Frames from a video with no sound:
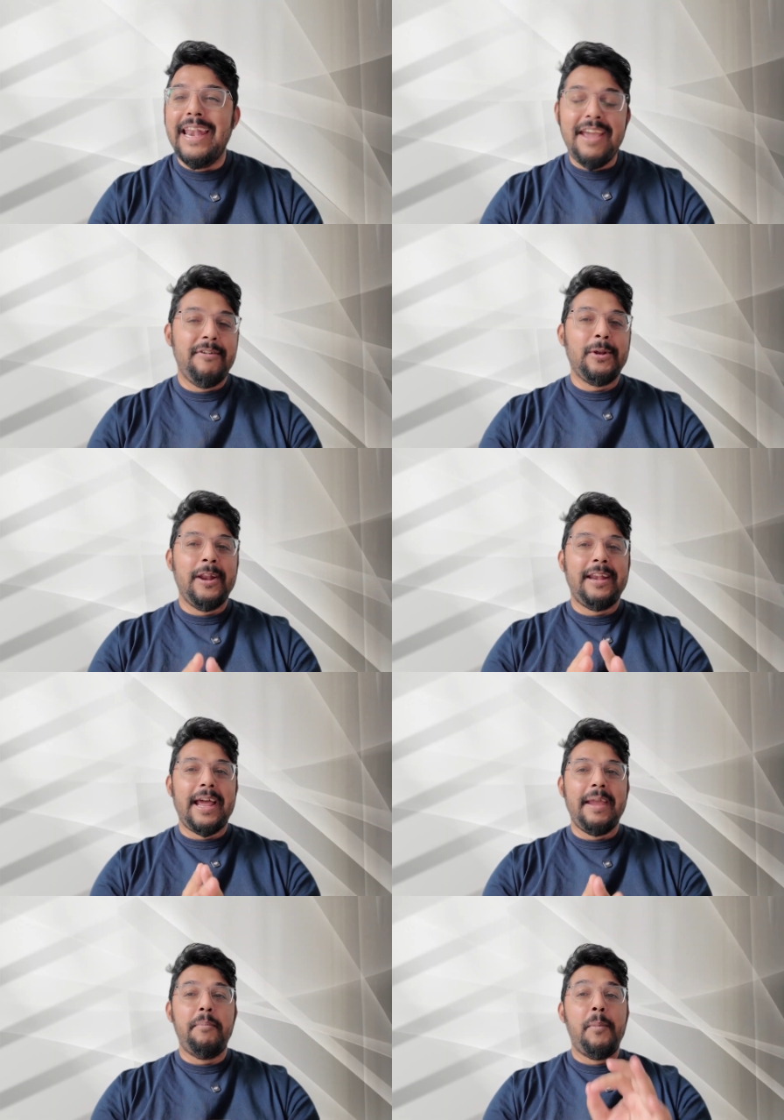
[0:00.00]
never gonna
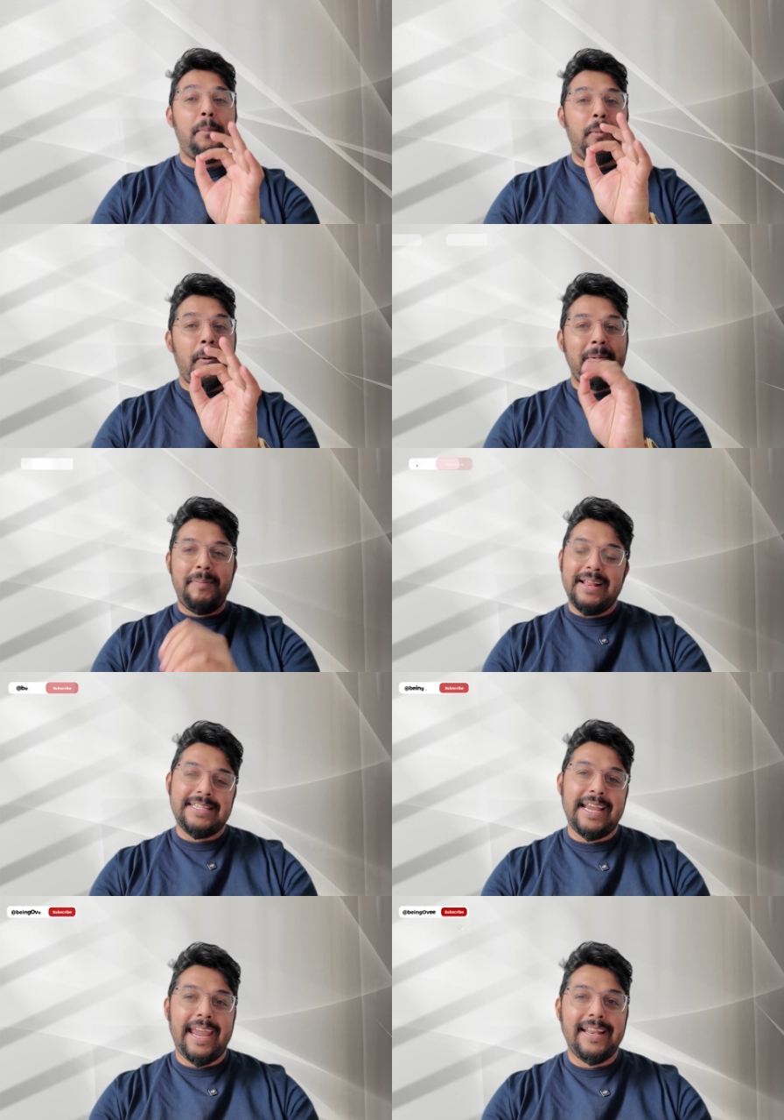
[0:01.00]
type prompt
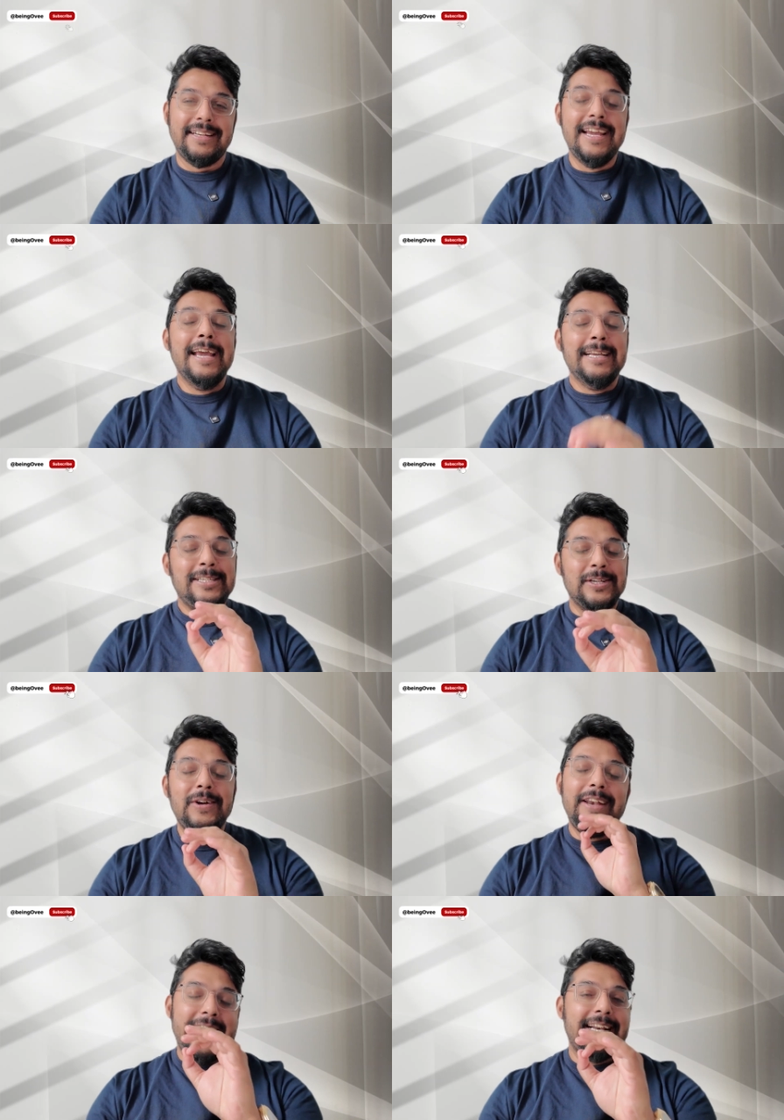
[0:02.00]
please again.
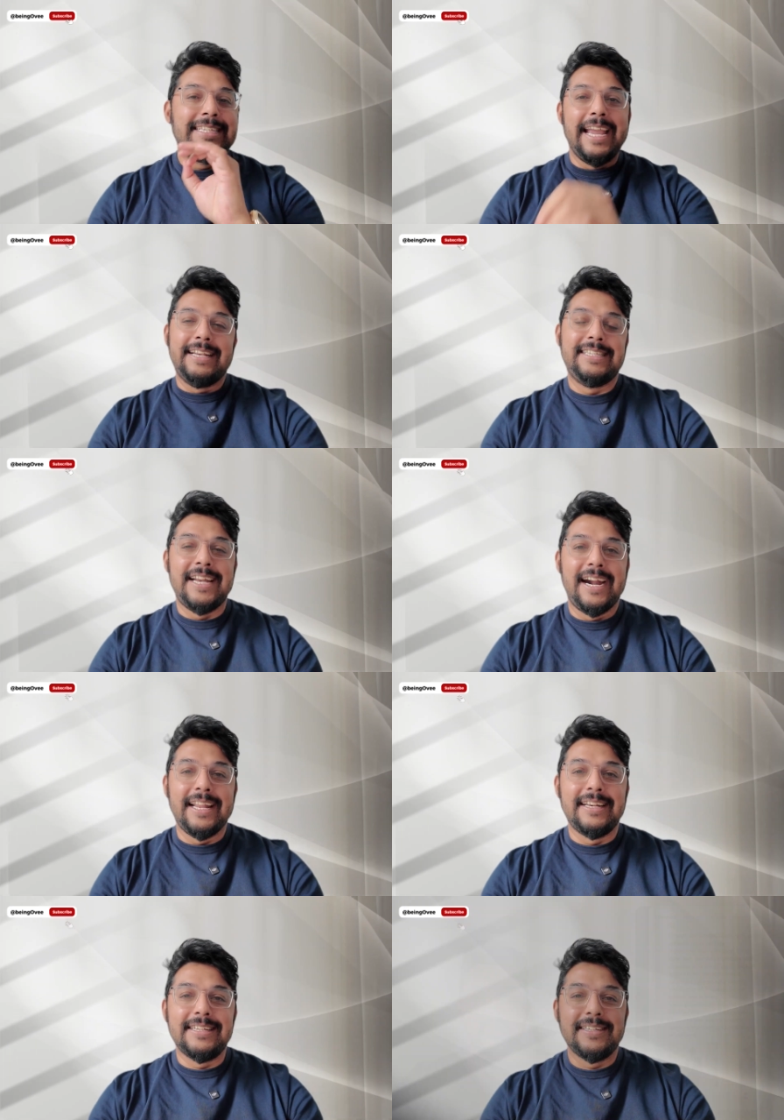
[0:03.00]
So let's get
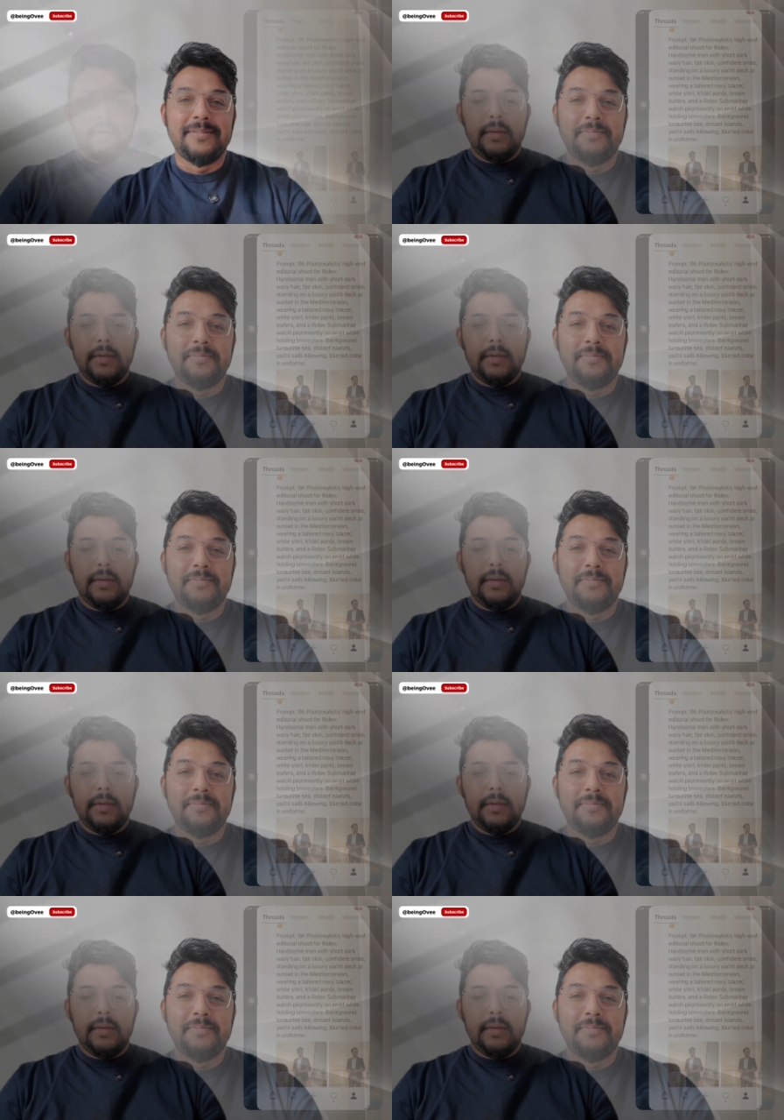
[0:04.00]
started.